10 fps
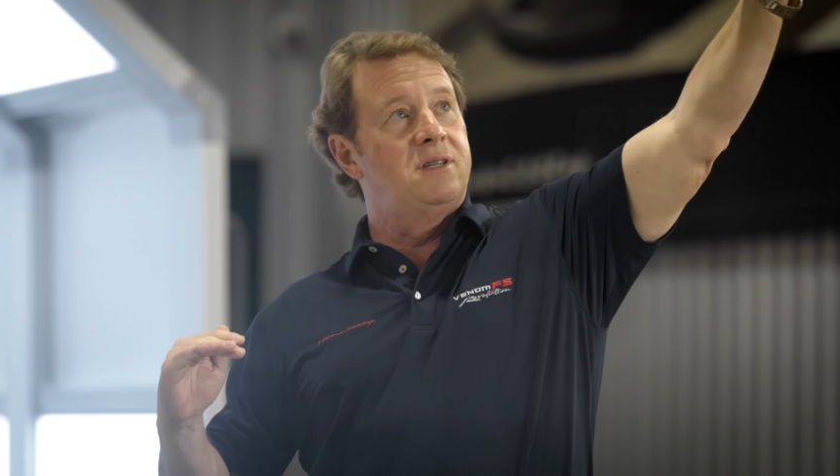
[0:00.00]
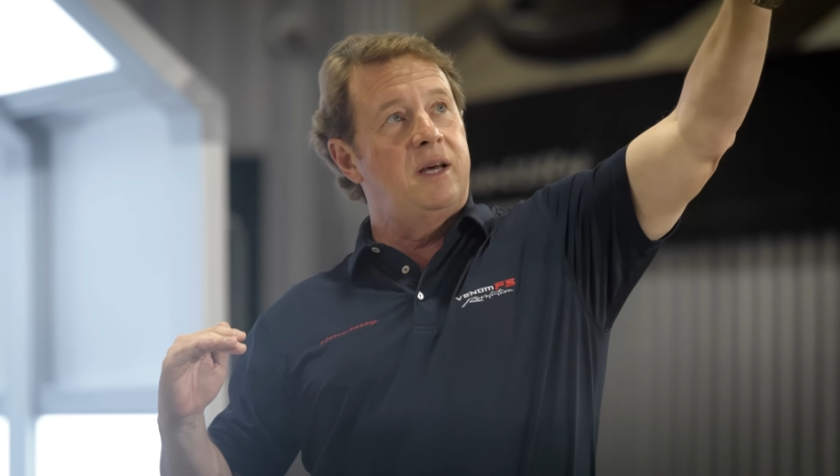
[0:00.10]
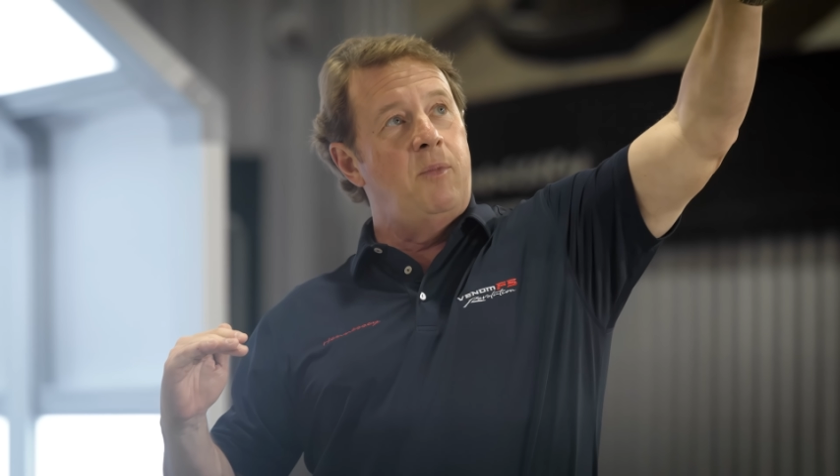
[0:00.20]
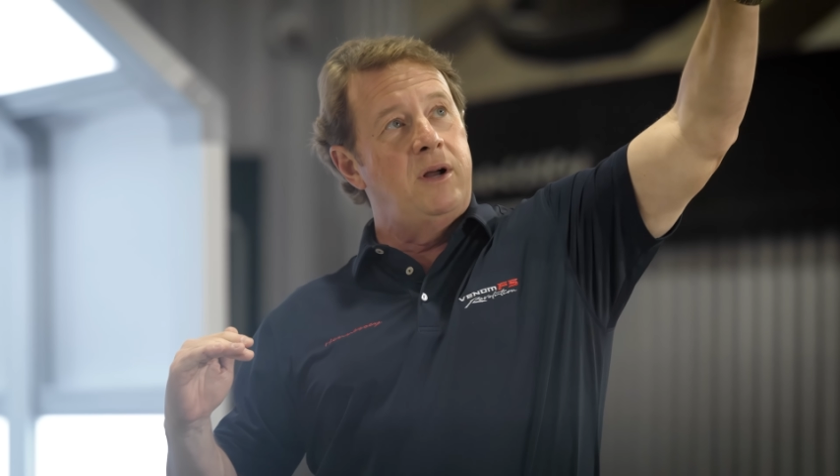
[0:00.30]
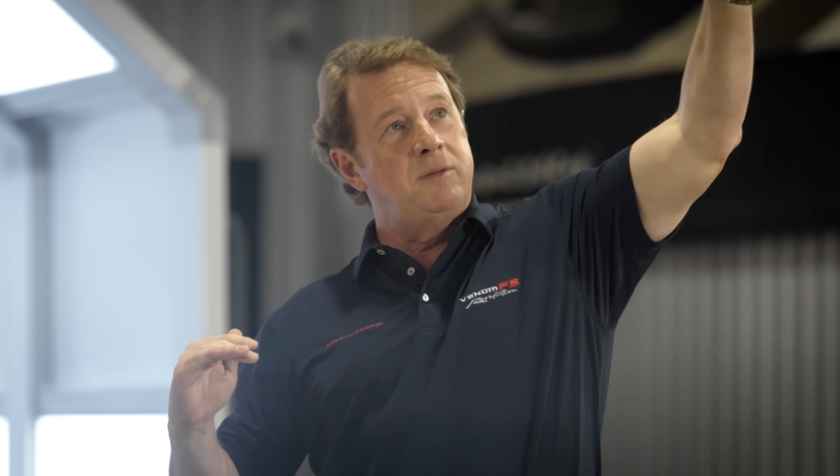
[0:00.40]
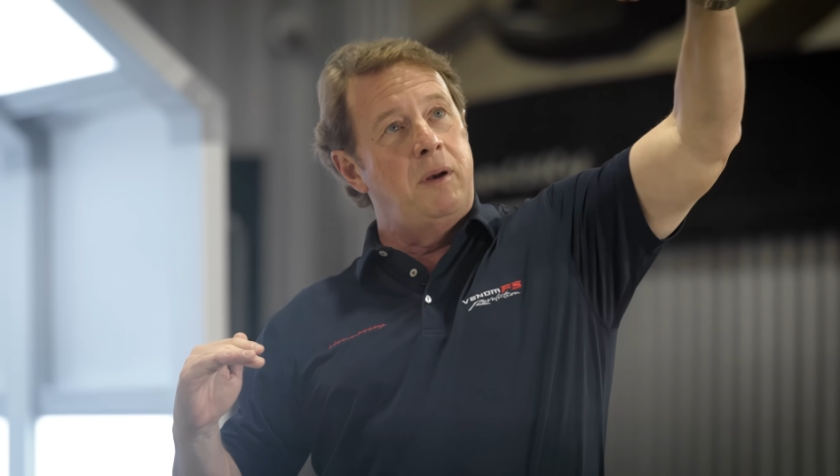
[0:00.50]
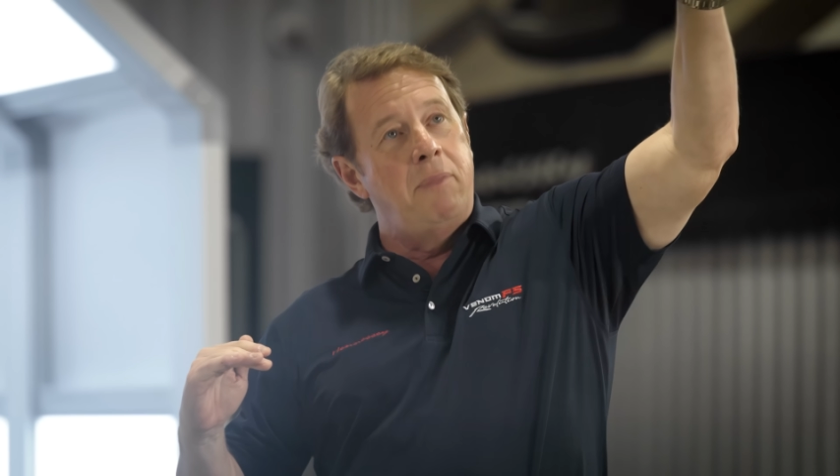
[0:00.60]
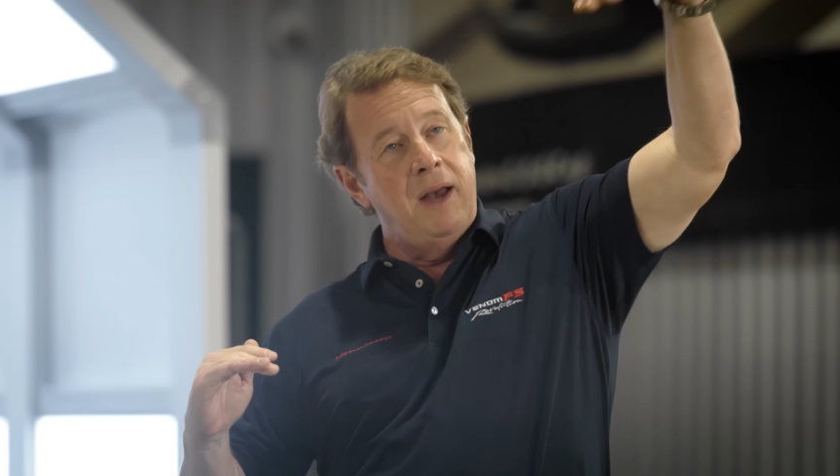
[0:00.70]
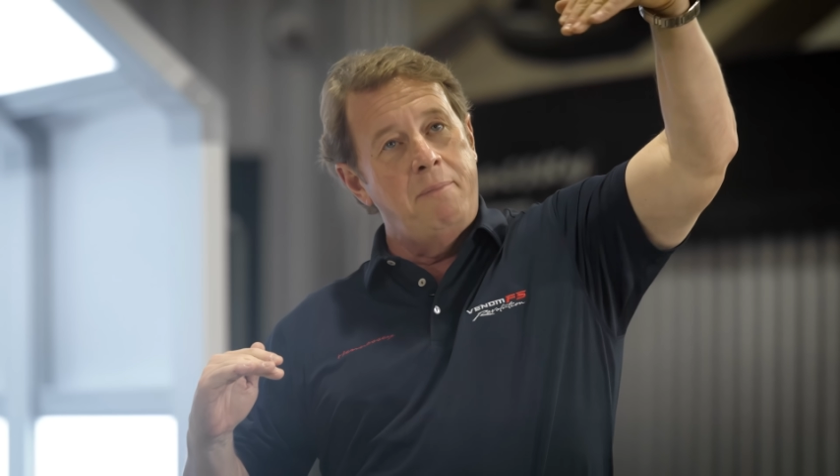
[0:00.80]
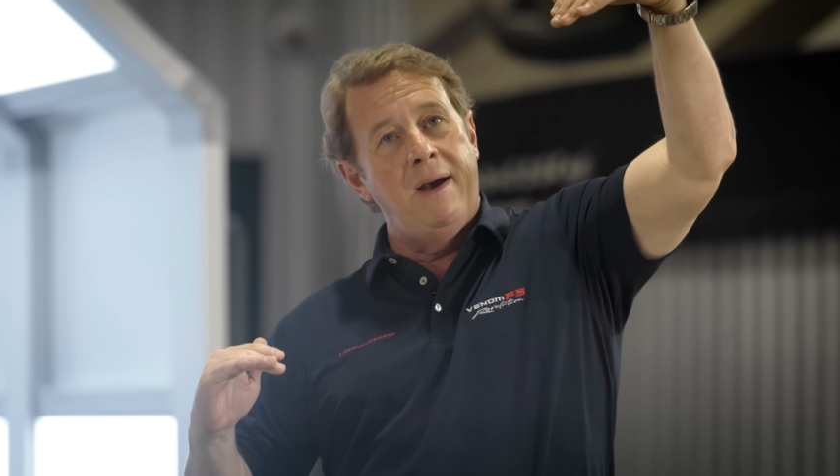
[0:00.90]
As I'm watching my
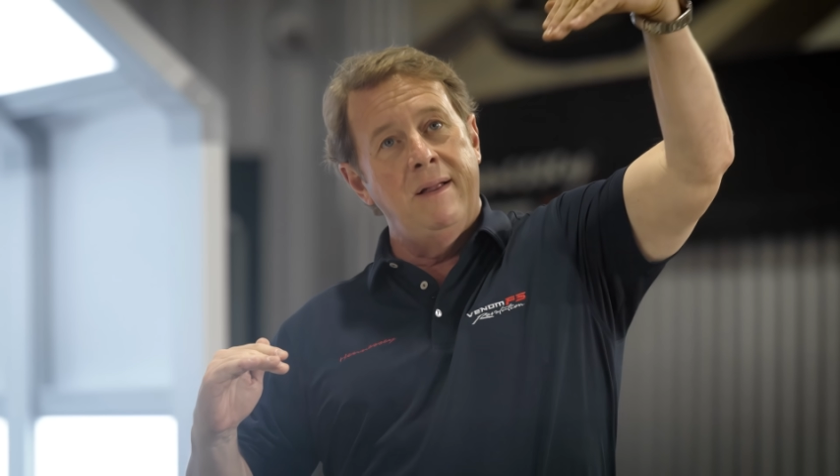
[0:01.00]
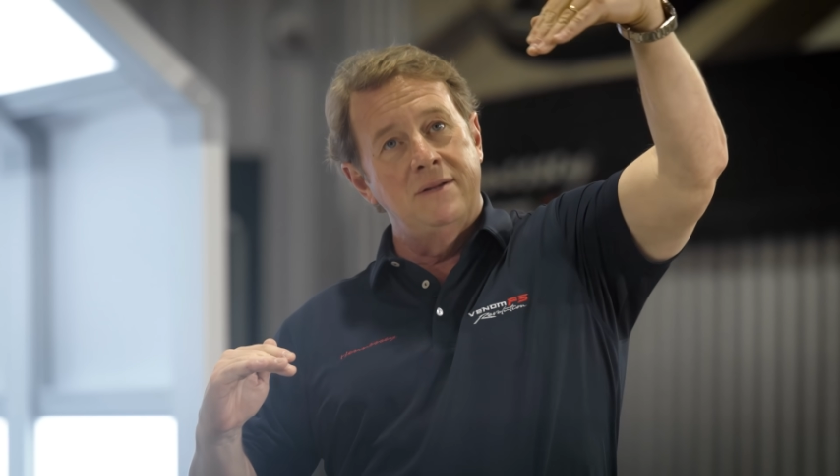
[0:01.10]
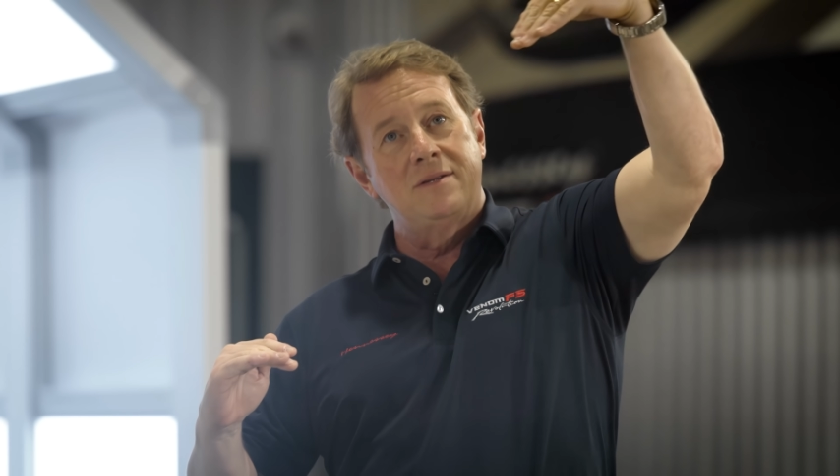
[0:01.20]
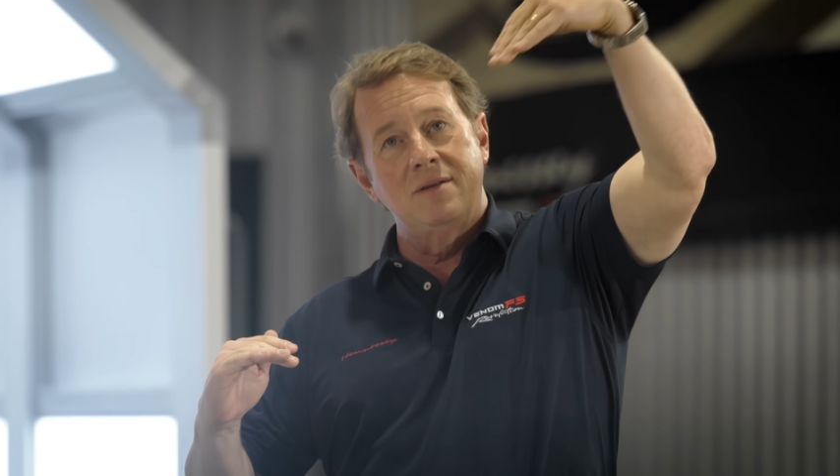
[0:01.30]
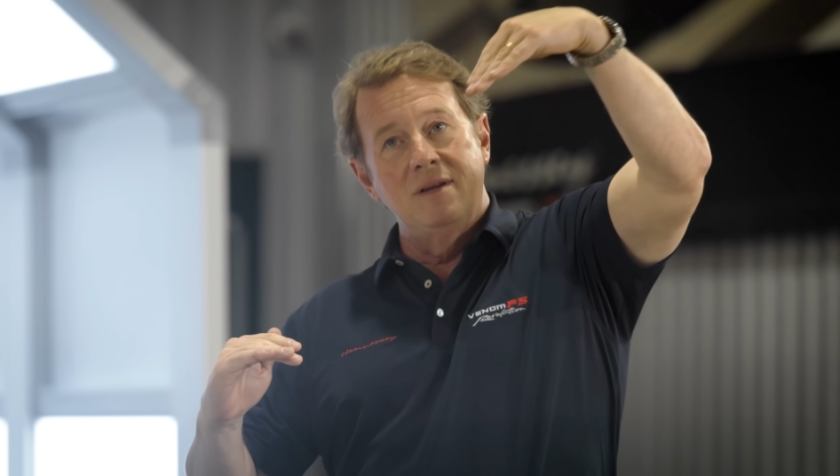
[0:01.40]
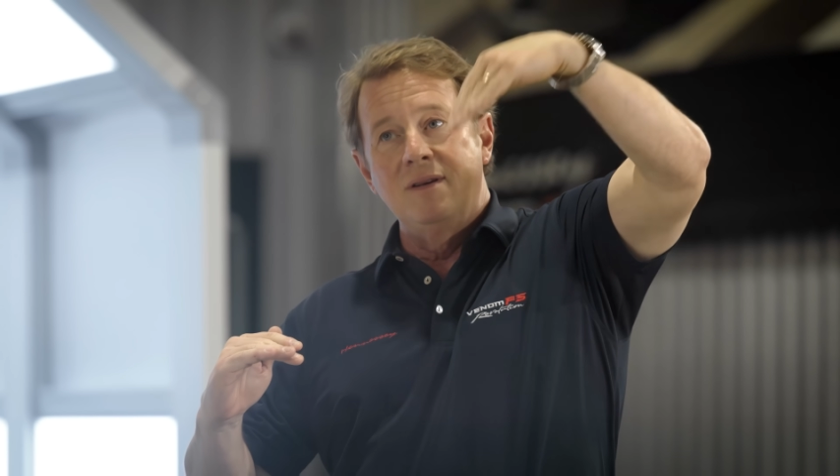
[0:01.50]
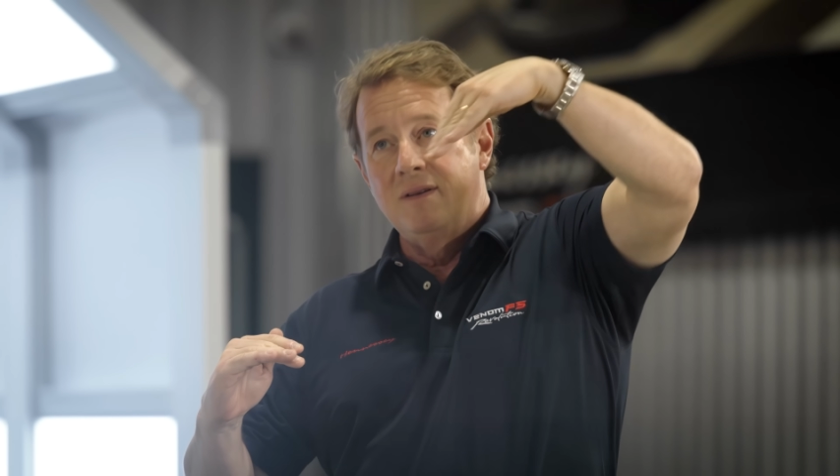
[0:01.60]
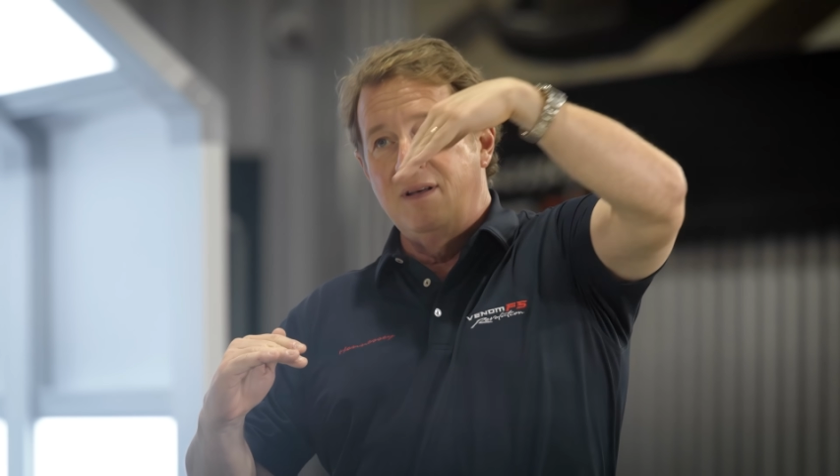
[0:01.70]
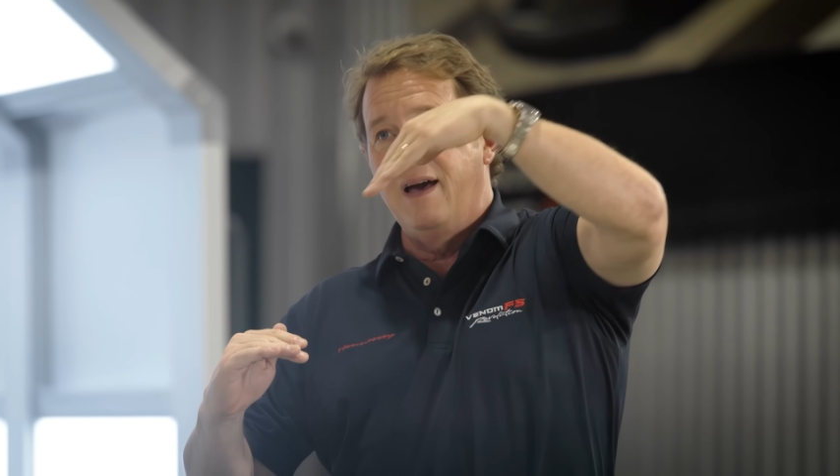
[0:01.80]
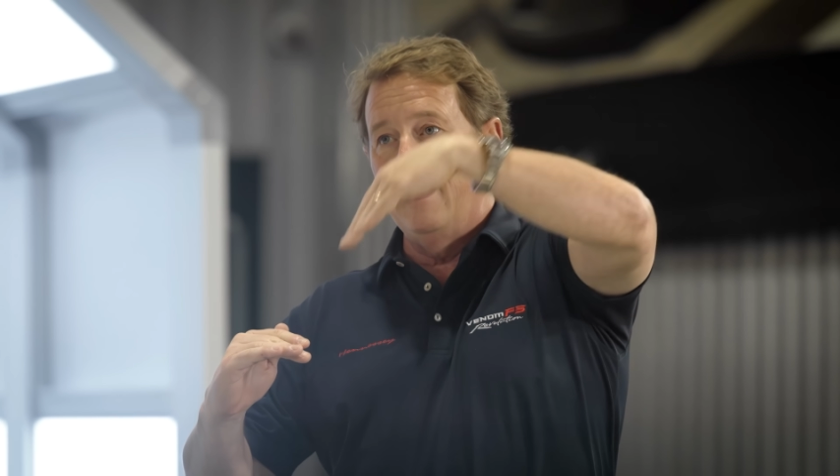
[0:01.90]
bank balance
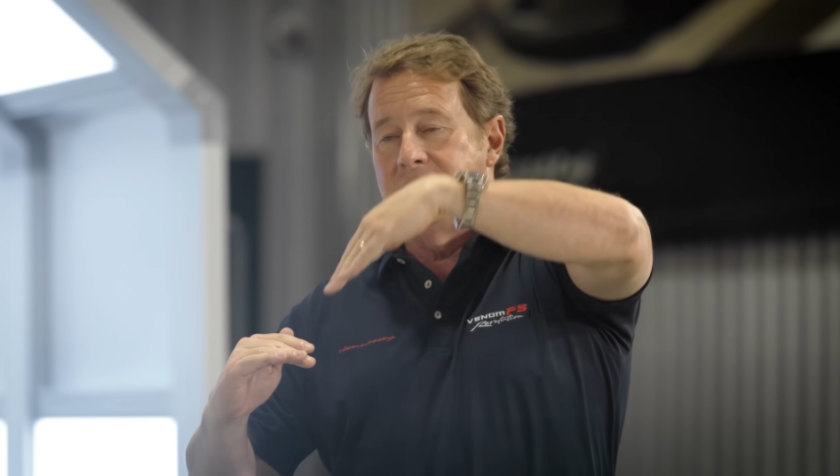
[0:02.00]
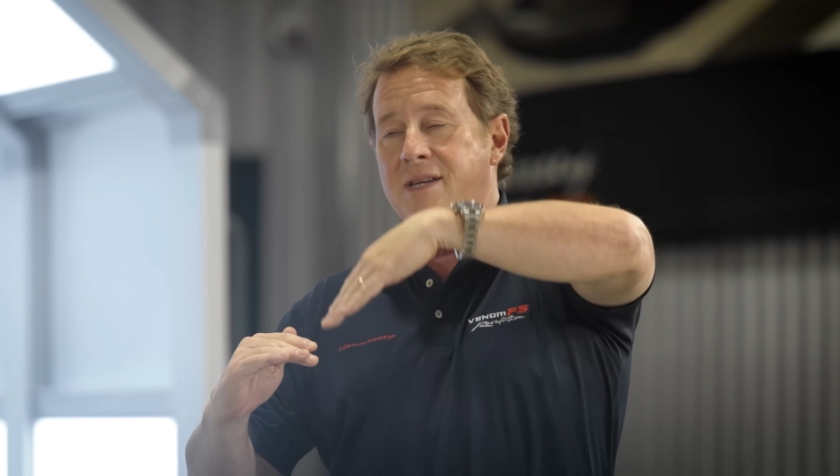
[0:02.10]
headed